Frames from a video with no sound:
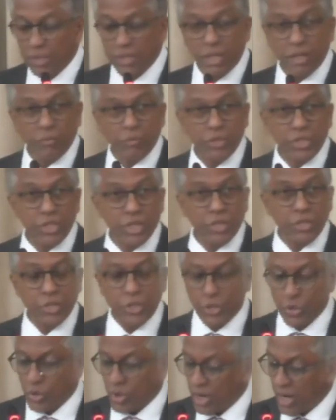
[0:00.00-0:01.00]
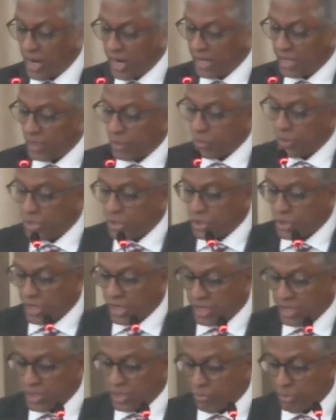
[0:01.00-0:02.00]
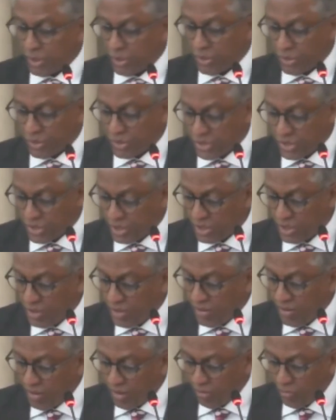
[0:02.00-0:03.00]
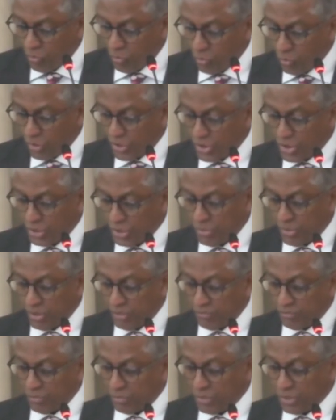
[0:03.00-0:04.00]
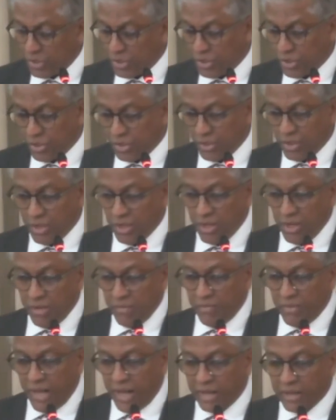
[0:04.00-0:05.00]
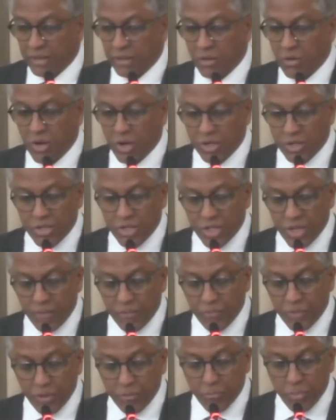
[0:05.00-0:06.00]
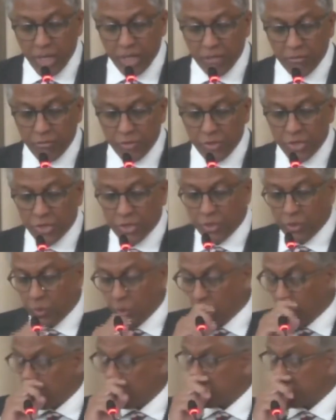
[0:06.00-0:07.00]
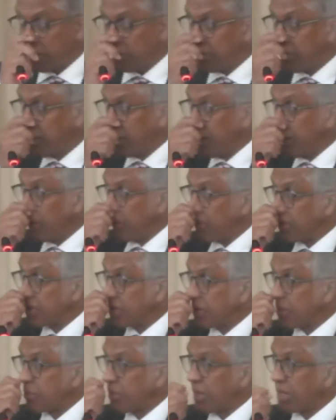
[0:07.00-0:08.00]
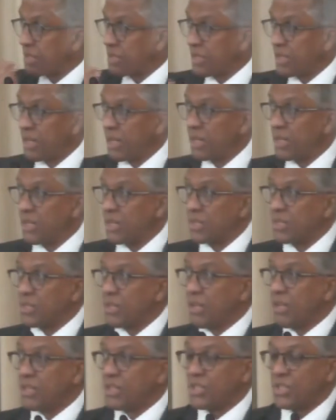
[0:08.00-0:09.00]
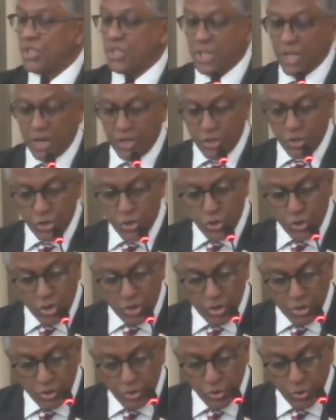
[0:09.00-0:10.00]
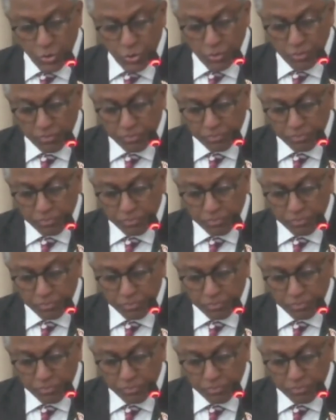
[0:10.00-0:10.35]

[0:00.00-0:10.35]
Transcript: which ensure adequate transparency of ownership information. That concept of beneficial ownership, Mr. President, is central to